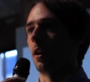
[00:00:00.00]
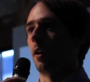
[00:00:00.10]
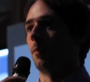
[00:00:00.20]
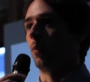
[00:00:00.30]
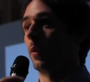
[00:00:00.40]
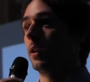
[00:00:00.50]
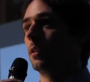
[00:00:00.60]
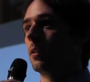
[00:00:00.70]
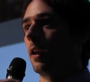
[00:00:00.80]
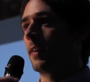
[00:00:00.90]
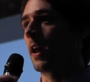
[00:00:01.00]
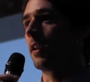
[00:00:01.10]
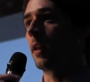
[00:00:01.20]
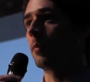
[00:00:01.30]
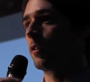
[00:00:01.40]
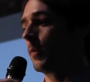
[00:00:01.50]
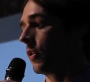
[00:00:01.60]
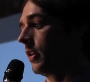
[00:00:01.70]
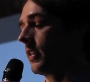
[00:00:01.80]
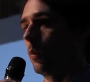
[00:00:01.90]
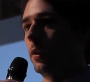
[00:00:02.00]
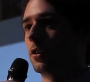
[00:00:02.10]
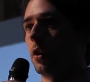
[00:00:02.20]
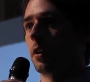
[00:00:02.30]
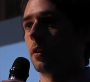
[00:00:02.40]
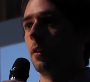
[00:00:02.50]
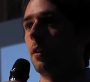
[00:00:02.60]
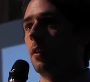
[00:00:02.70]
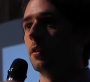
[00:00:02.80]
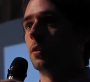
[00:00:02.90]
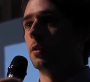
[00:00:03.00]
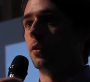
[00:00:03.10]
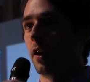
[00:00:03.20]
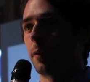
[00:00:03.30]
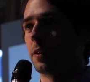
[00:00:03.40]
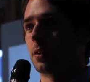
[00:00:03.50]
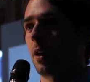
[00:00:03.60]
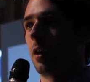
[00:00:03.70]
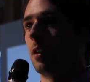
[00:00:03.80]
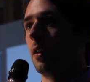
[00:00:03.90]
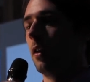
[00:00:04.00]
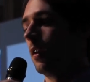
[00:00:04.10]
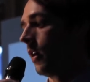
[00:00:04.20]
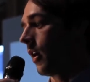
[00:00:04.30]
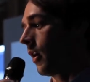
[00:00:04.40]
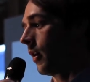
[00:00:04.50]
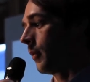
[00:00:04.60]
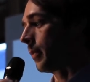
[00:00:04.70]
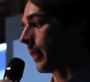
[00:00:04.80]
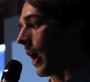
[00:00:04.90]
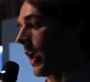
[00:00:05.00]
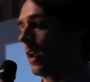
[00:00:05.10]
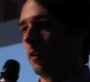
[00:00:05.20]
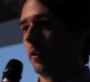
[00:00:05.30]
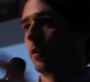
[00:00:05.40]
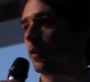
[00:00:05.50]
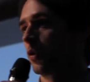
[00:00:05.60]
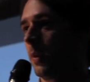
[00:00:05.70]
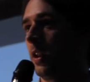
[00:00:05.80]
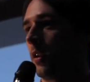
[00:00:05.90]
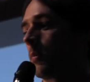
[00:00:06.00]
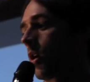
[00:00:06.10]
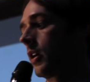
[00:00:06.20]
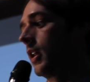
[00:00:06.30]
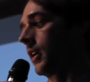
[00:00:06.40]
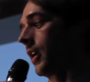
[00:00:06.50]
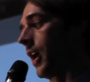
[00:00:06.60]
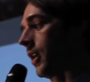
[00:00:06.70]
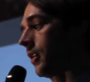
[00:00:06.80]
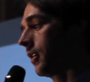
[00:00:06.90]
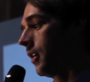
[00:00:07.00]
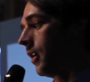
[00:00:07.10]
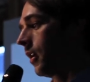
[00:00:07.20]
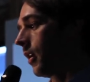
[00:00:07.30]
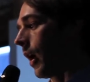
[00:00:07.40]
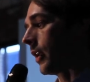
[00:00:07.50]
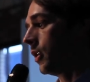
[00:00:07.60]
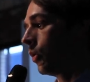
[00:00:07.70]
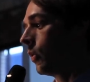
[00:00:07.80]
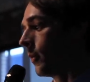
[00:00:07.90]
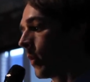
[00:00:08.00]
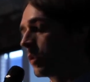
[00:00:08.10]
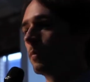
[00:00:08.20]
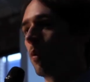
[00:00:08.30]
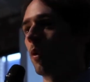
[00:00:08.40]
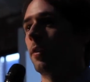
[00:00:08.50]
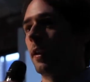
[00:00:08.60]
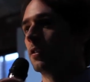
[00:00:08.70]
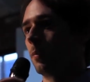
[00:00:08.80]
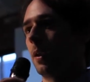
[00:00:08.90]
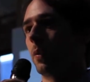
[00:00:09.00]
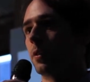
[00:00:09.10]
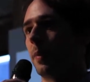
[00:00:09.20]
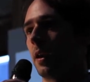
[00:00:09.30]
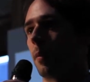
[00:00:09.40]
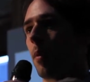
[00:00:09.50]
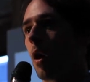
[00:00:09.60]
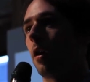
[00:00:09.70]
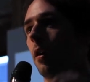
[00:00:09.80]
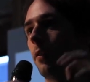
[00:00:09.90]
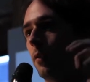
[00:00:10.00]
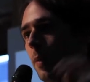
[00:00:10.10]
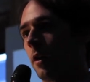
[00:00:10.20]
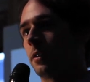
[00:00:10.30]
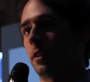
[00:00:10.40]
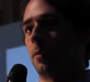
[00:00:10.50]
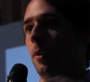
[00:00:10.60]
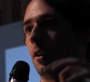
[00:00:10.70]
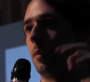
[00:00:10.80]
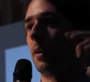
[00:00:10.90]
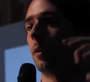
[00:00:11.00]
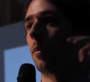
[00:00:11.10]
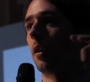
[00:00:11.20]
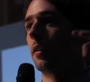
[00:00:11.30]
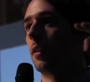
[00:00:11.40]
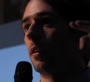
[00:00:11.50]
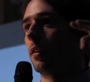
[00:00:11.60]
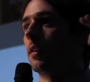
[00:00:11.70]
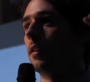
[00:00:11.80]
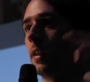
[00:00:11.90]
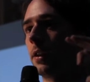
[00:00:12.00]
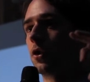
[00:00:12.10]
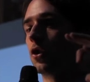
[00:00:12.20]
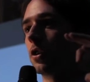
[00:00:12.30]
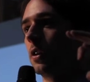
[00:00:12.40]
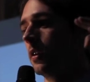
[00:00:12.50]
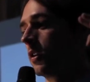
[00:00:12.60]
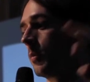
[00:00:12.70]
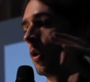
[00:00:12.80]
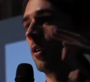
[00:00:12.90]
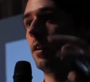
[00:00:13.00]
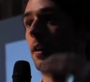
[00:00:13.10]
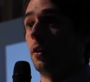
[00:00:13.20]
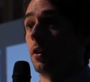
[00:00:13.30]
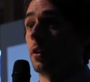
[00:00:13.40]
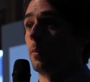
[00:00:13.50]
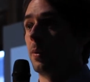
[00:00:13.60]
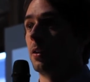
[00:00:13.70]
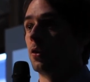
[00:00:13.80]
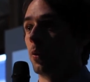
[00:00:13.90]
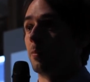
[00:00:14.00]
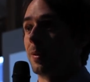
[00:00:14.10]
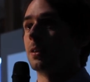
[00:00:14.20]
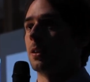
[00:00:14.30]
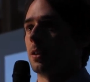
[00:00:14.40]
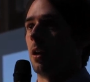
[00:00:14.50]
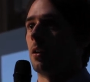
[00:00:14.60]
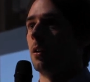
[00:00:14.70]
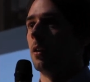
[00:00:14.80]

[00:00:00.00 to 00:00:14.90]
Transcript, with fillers: Um, we in that nine month period that we took to develop the site, um, I handle the social media and marketing, and I knew the most important thing to me was being a part of the parenting community, being a part of the, the niche community that you're going to be doing business in.